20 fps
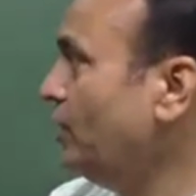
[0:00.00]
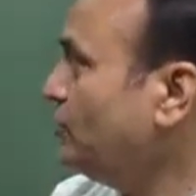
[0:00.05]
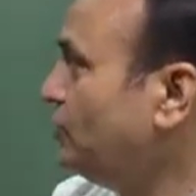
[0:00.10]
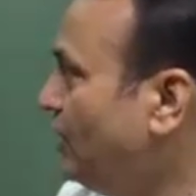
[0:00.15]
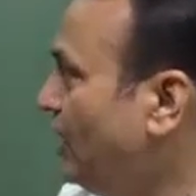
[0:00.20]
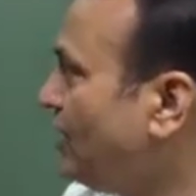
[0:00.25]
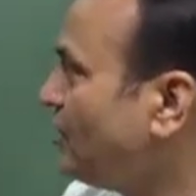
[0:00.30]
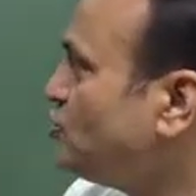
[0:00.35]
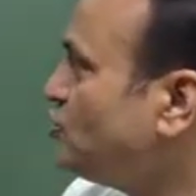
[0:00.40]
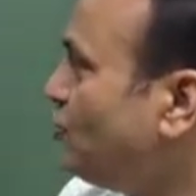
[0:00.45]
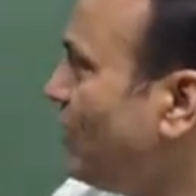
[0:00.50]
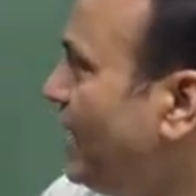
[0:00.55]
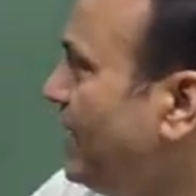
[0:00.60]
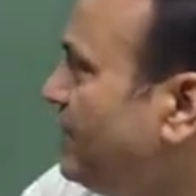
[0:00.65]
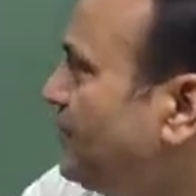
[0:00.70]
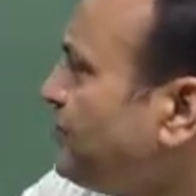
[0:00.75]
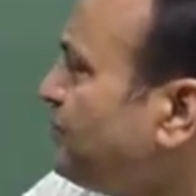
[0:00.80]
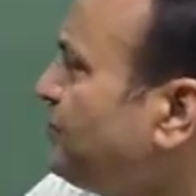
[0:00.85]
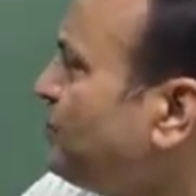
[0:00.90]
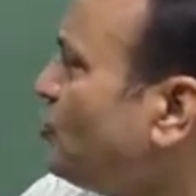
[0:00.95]
That's why
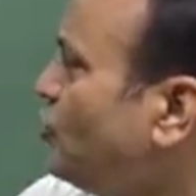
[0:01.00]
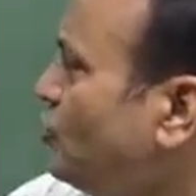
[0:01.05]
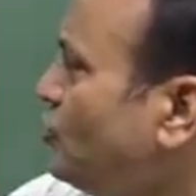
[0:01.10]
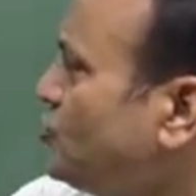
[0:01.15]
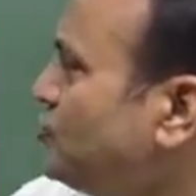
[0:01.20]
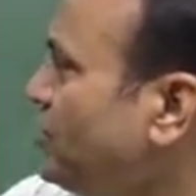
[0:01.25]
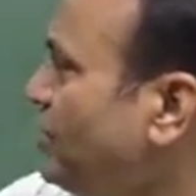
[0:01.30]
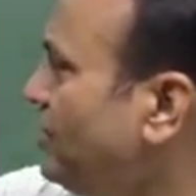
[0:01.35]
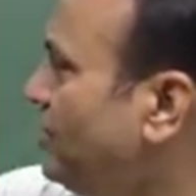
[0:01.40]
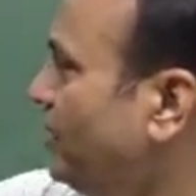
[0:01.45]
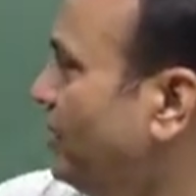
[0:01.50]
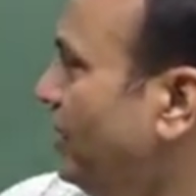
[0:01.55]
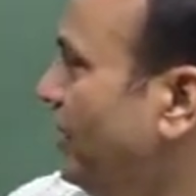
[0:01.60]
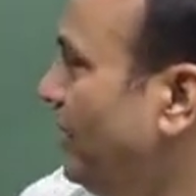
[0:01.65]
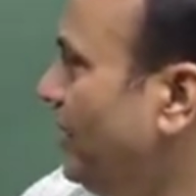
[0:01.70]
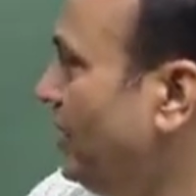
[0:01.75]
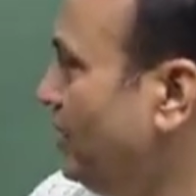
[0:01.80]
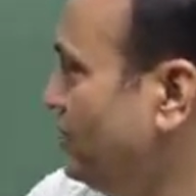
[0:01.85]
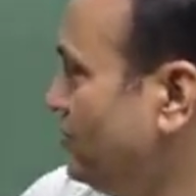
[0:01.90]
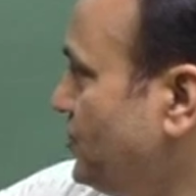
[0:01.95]
question
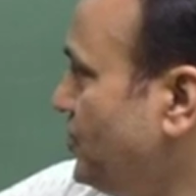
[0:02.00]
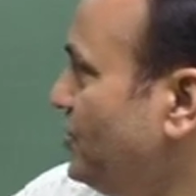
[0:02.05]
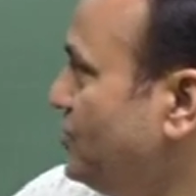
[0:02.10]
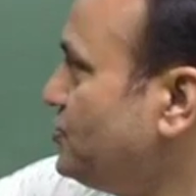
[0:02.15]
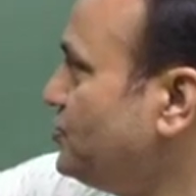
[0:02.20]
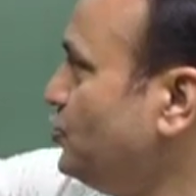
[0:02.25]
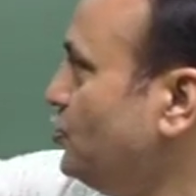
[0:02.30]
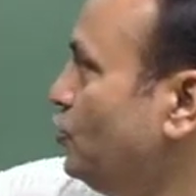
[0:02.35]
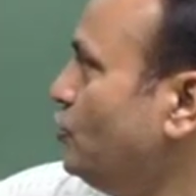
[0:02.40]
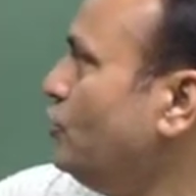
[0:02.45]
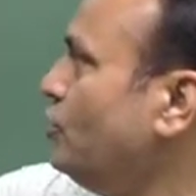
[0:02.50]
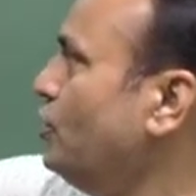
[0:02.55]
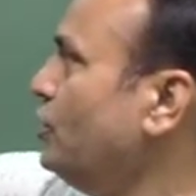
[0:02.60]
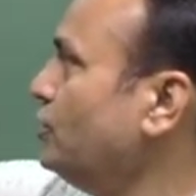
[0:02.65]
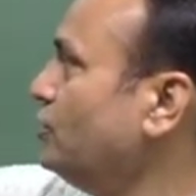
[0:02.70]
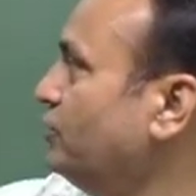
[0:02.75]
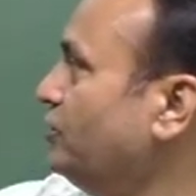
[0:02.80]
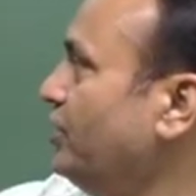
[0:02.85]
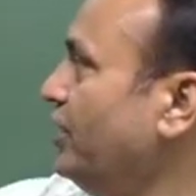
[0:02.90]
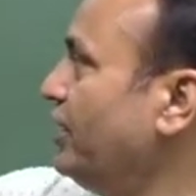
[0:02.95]
says
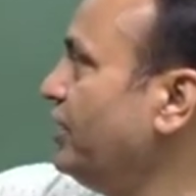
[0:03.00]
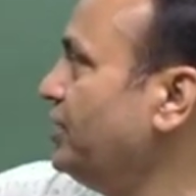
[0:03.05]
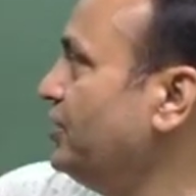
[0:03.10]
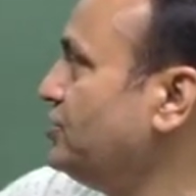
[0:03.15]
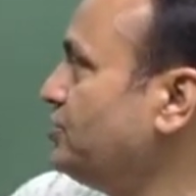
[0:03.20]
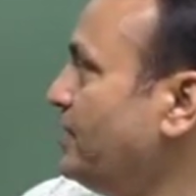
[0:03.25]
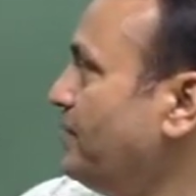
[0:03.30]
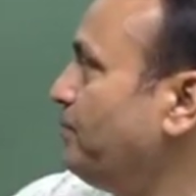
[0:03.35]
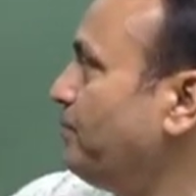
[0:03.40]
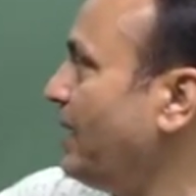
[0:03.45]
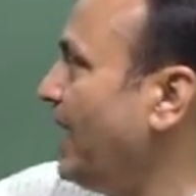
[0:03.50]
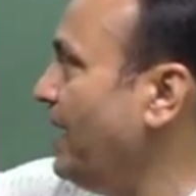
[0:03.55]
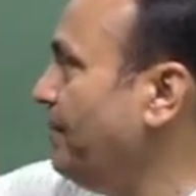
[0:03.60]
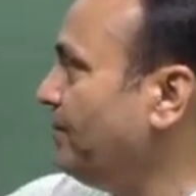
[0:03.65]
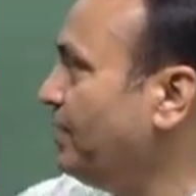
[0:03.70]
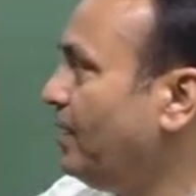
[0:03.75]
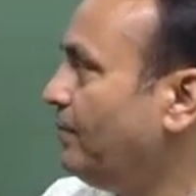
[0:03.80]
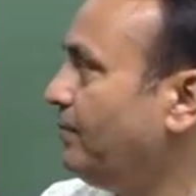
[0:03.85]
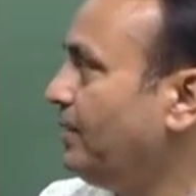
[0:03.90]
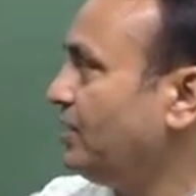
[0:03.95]
you there is a
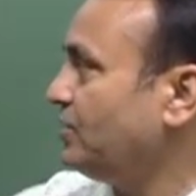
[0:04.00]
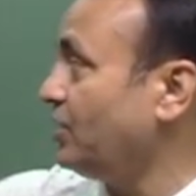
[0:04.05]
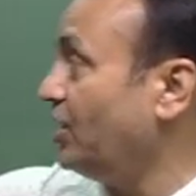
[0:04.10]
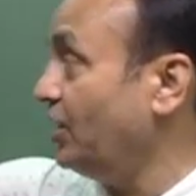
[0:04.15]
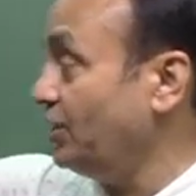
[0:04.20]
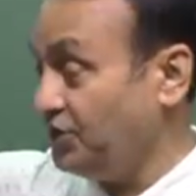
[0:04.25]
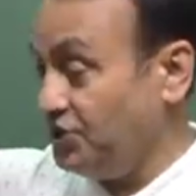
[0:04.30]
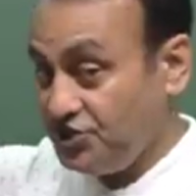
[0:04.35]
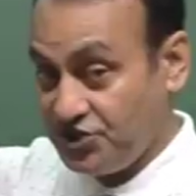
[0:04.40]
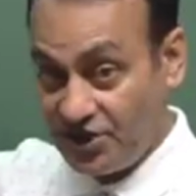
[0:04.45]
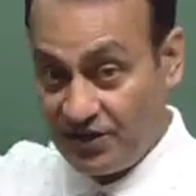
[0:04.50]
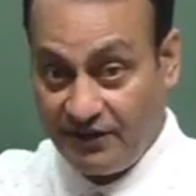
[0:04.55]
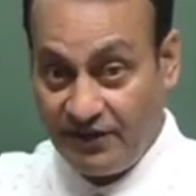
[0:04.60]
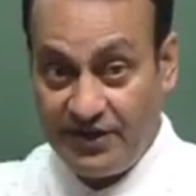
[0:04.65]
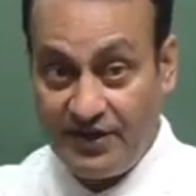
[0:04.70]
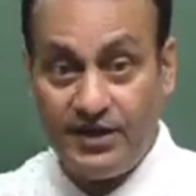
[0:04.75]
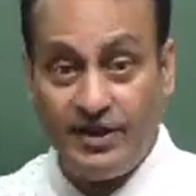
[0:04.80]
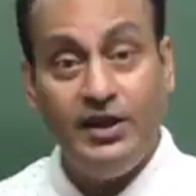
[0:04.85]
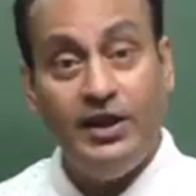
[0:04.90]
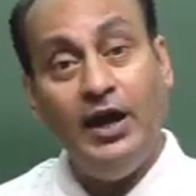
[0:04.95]
prime number
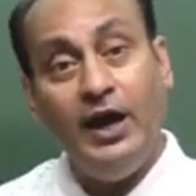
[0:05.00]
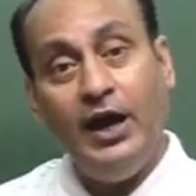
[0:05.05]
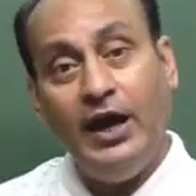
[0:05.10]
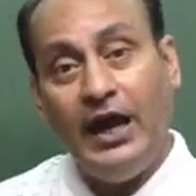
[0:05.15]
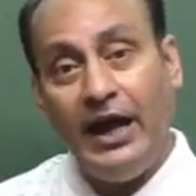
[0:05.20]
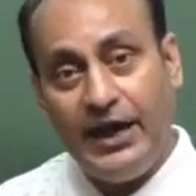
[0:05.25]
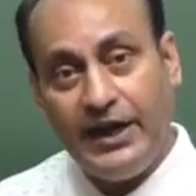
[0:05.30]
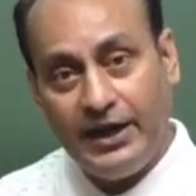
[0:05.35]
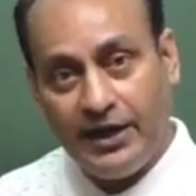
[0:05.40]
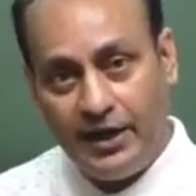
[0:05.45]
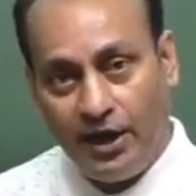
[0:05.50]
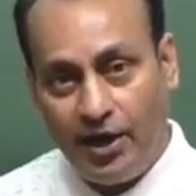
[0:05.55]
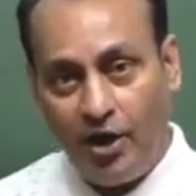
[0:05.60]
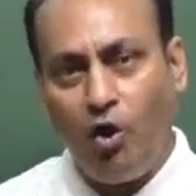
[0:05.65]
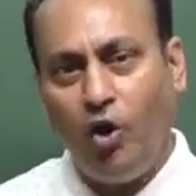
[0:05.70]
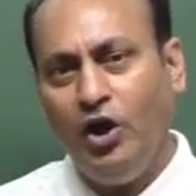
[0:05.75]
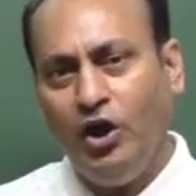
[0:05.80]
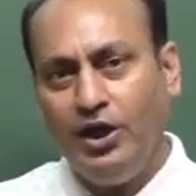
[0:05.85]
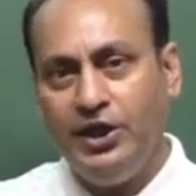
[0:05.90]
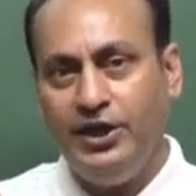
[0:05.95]
37 and
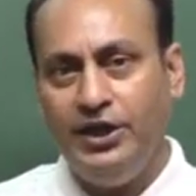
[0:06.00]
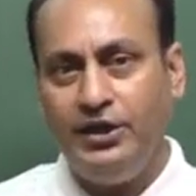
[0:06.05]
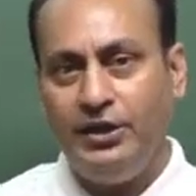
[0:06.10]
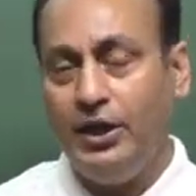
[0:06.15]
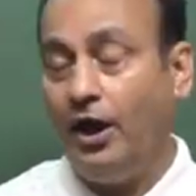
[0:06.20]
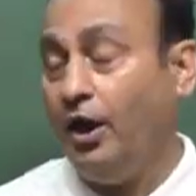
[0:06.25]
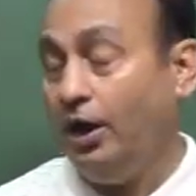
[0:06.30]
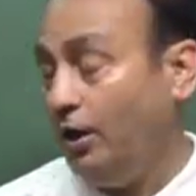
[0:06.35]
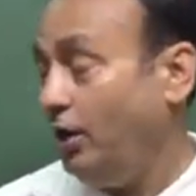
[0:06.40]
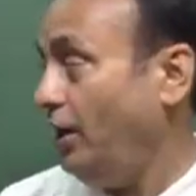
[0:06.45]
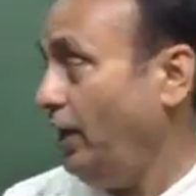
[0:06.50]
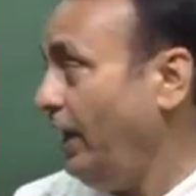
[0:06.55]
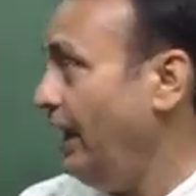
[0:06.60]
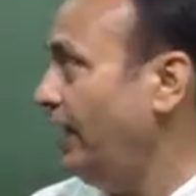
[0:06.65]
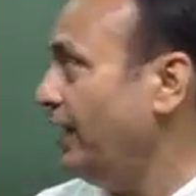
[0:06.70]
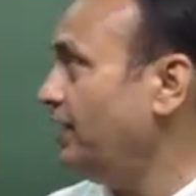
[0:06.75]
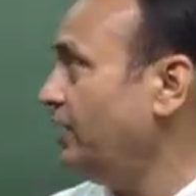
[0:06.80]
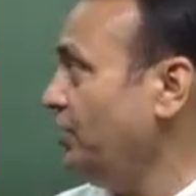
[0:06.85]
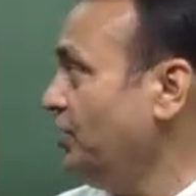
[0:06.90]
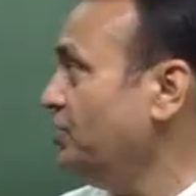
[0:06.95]
only
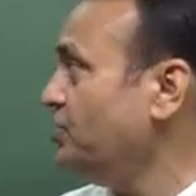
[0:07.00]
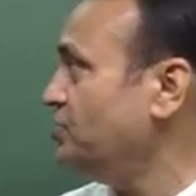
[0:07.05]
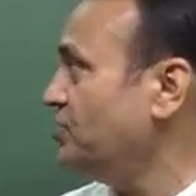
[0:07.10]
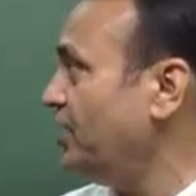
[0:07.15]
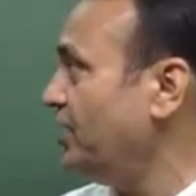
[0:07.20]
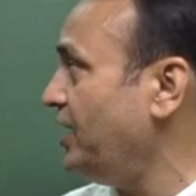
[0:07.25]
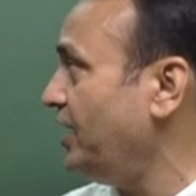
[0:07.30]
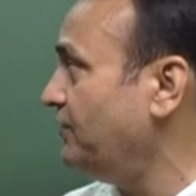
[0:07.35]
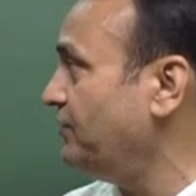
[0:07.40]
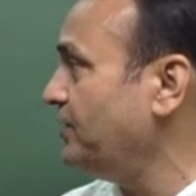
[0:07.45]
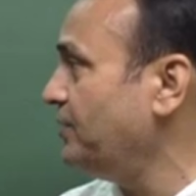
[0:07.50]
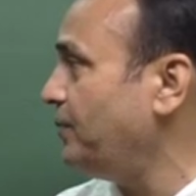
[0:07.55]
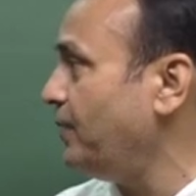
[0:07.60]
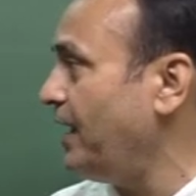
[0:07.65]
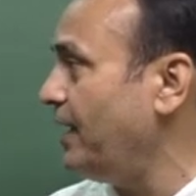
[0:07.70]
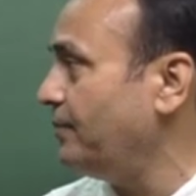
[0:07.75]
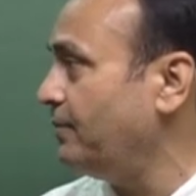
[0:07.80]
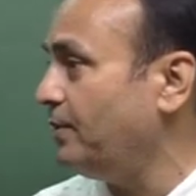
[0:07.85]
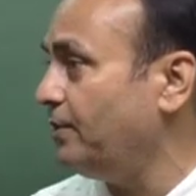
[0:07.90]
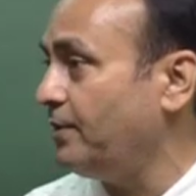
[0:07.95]
and each and every
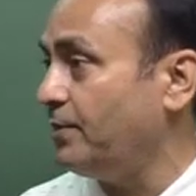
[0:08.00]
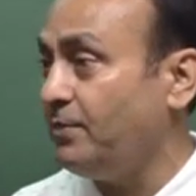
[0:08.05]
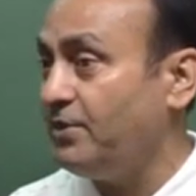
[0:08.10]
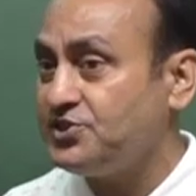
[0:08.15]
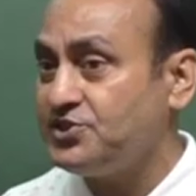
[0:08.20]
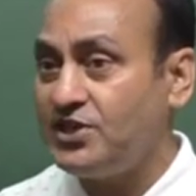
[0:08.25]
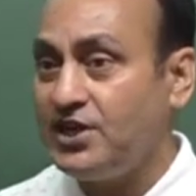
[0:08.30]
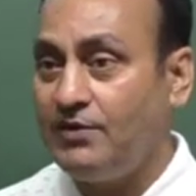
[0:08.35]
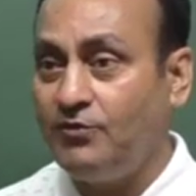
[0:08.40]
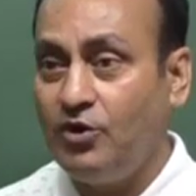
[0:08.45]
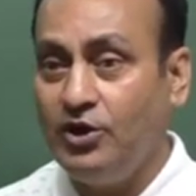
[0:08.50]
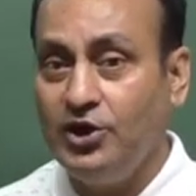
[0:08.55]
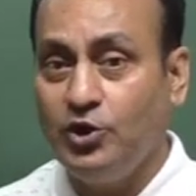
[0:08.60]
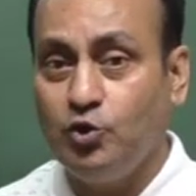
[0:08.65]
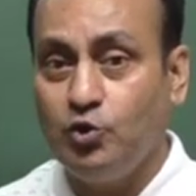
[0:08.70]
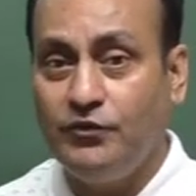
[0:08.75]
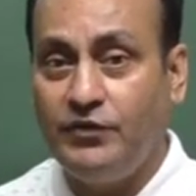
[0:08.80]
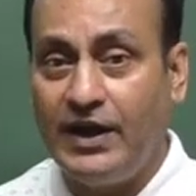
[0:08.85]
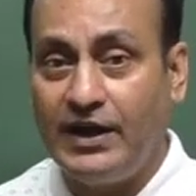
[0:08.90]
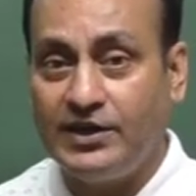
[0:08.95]
prime number must have only
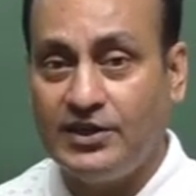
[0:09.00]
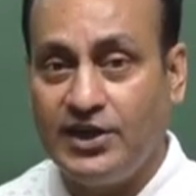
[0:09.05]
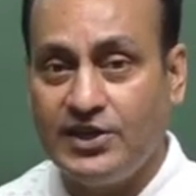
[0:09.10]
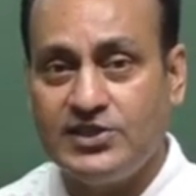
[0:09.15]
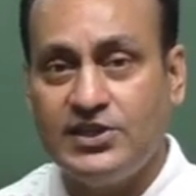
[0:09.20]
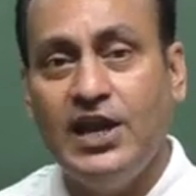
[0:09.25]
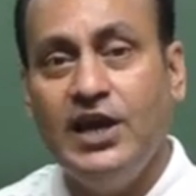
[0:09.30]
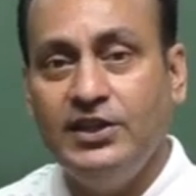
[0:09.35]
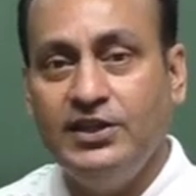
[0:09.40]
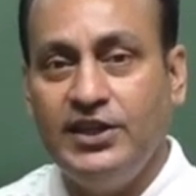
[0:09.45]
two factors,